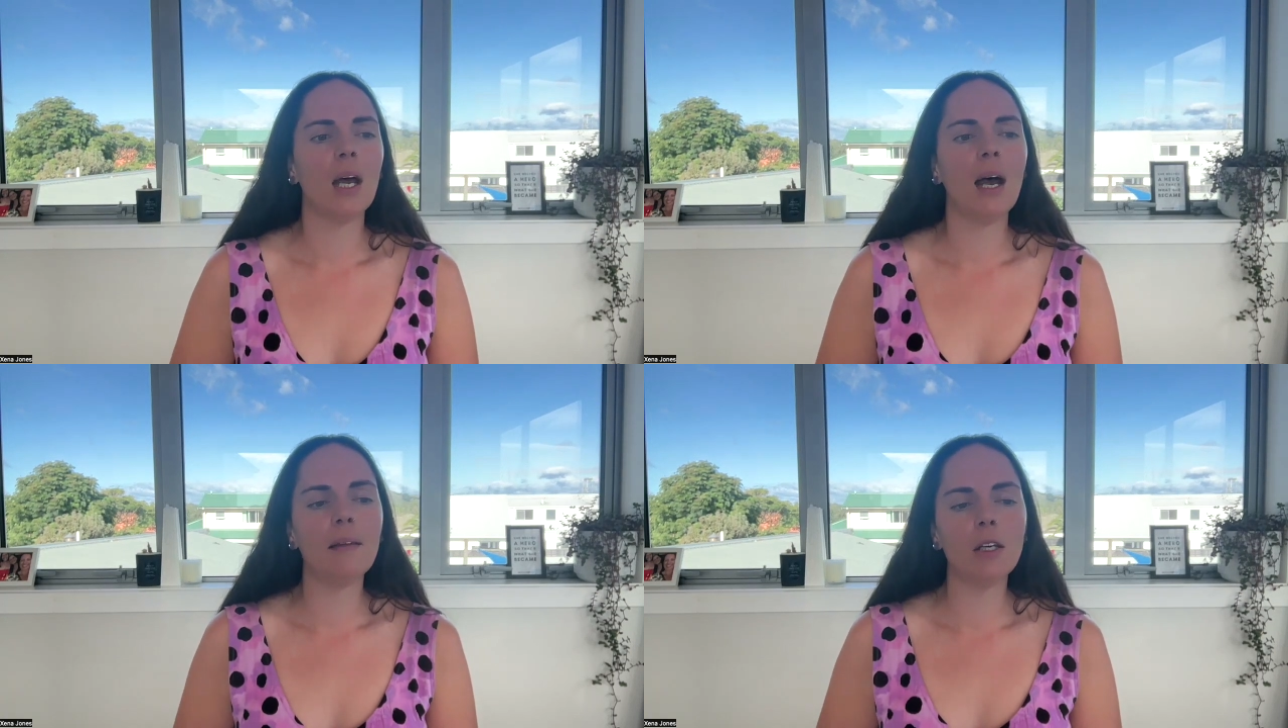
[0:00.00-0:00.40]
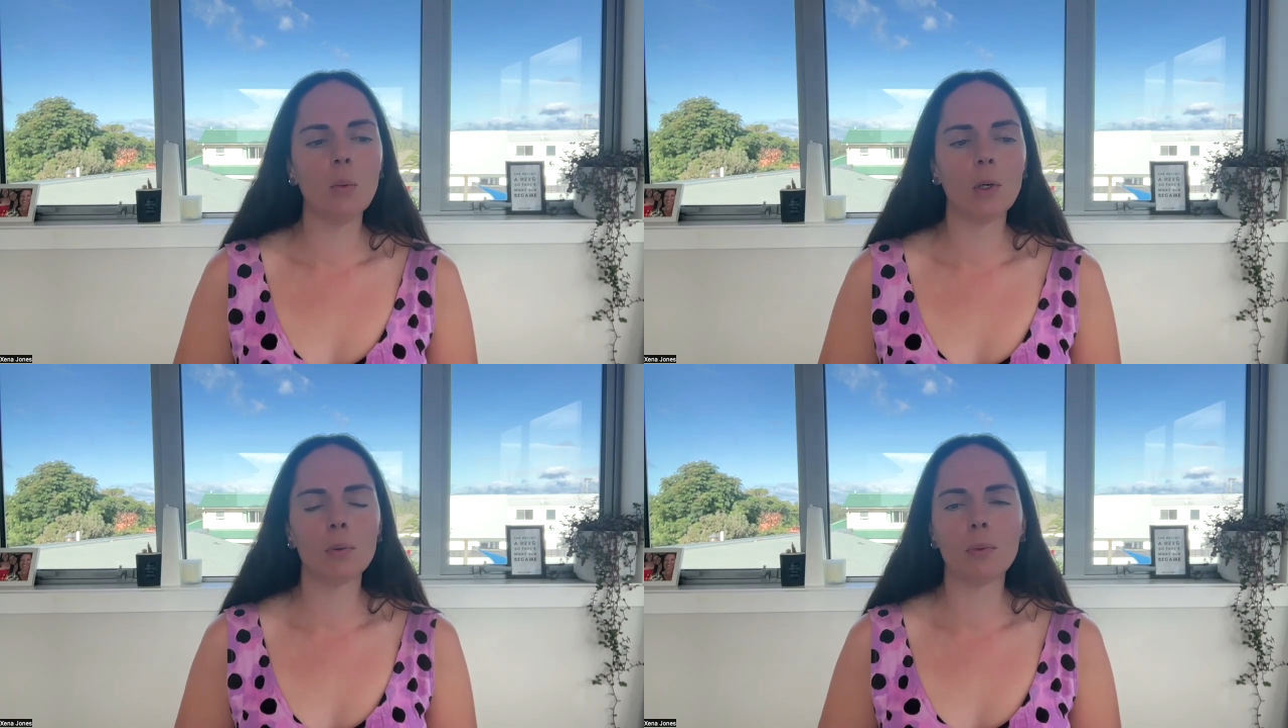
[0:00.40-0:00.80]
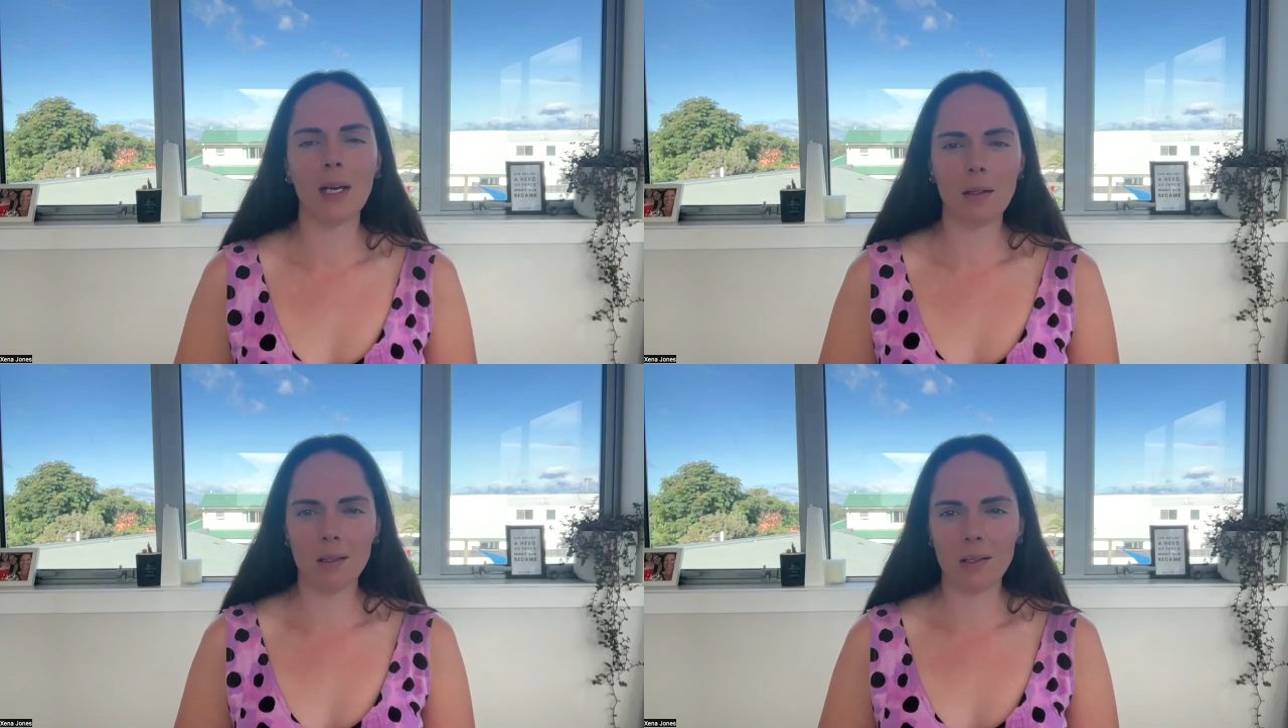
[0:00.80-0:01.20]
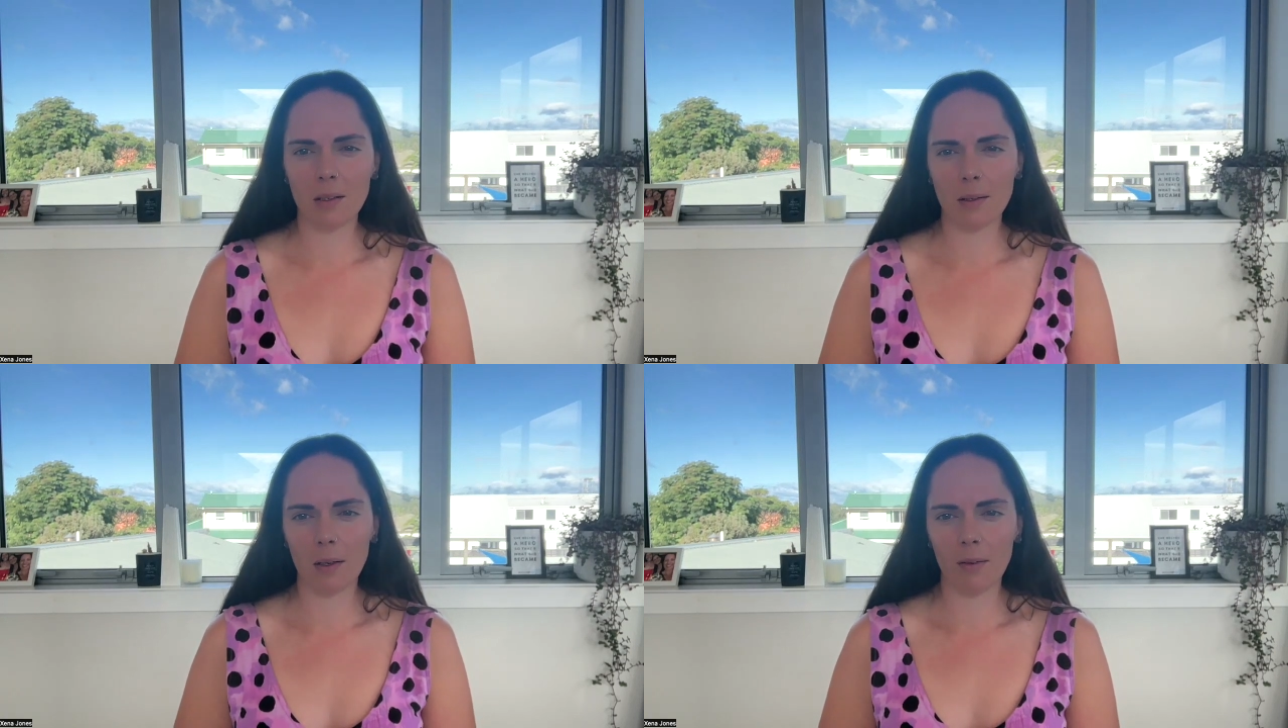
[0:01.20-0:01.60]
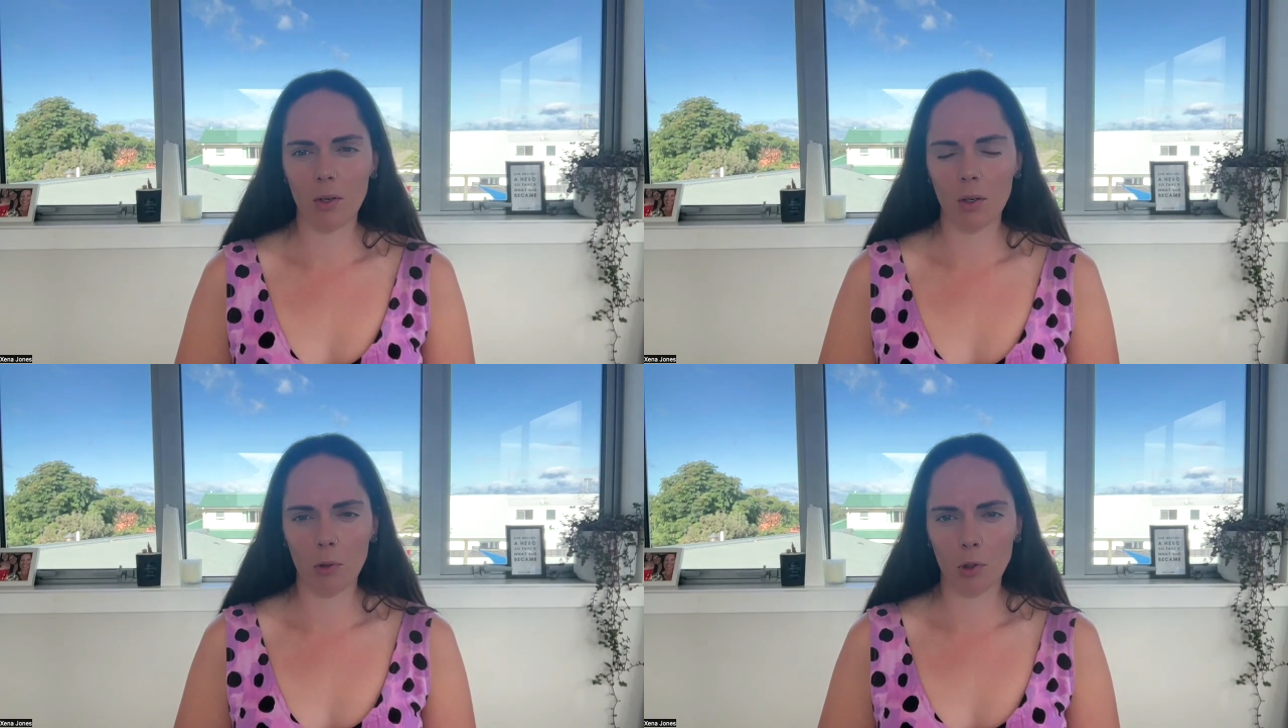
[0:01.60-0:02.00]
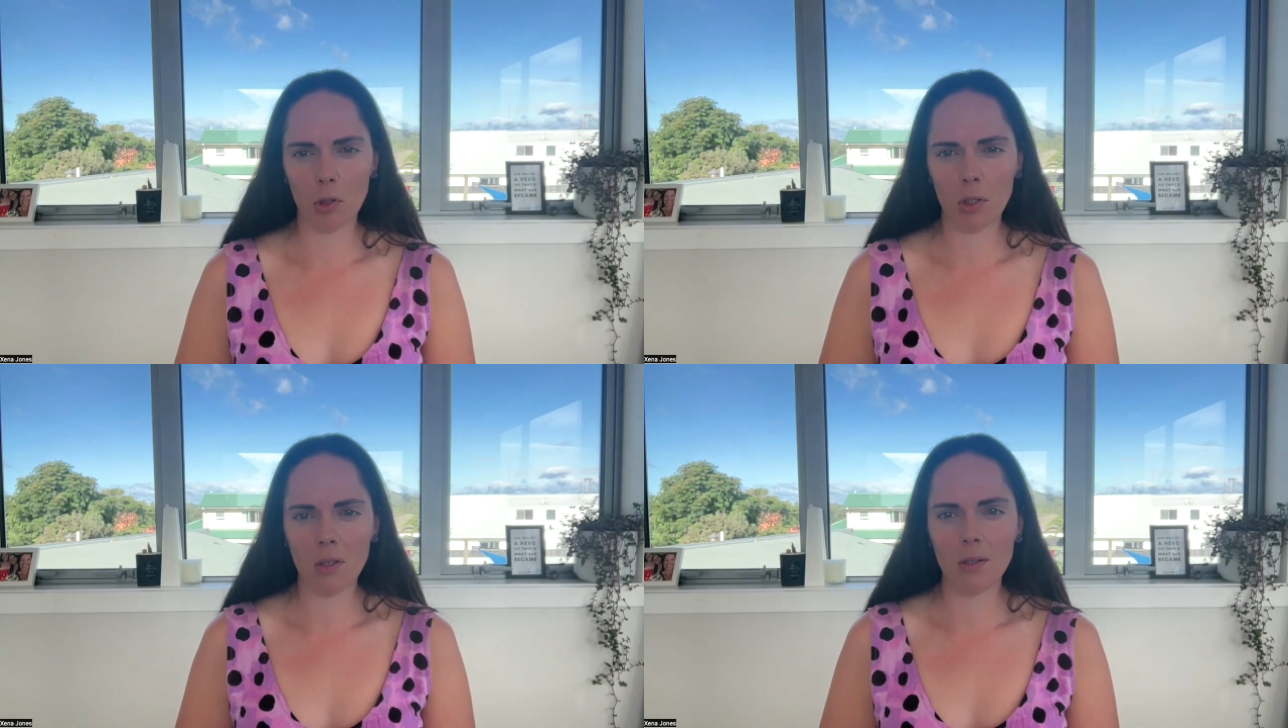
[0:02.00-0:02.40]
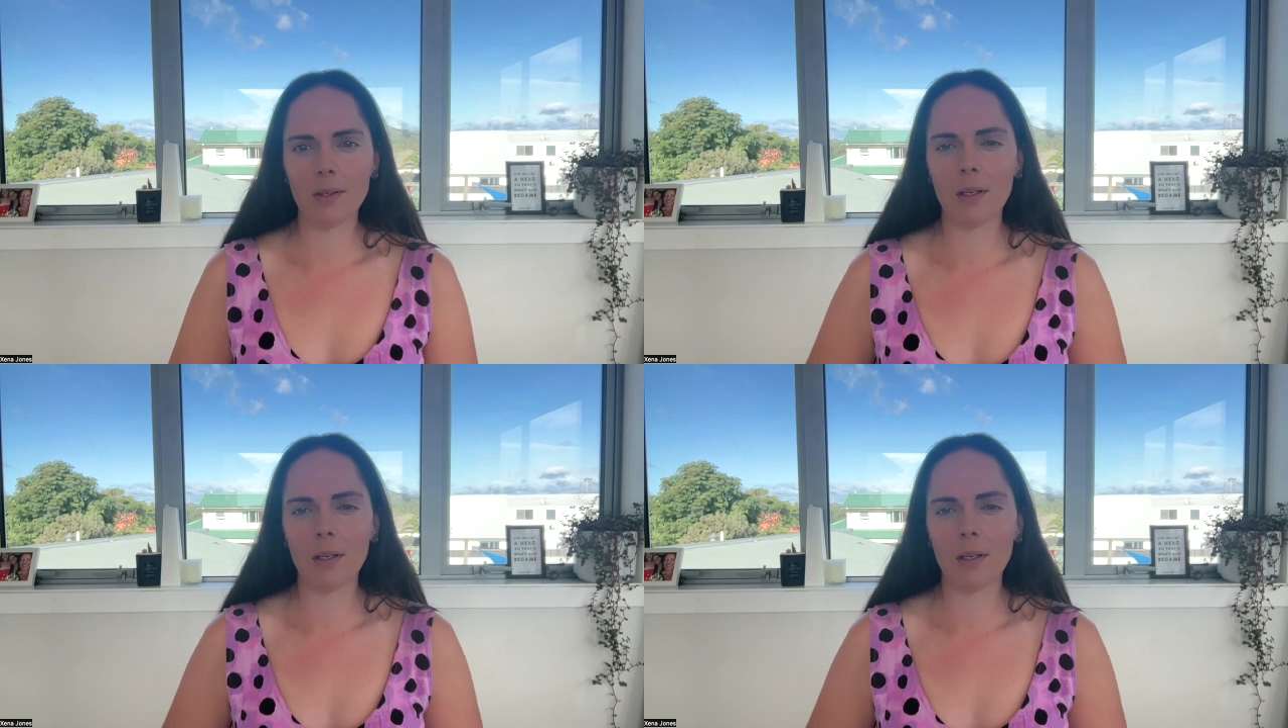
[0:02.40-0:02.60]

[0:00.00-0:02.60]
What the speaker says: And then you want to rate the intensity of your emotions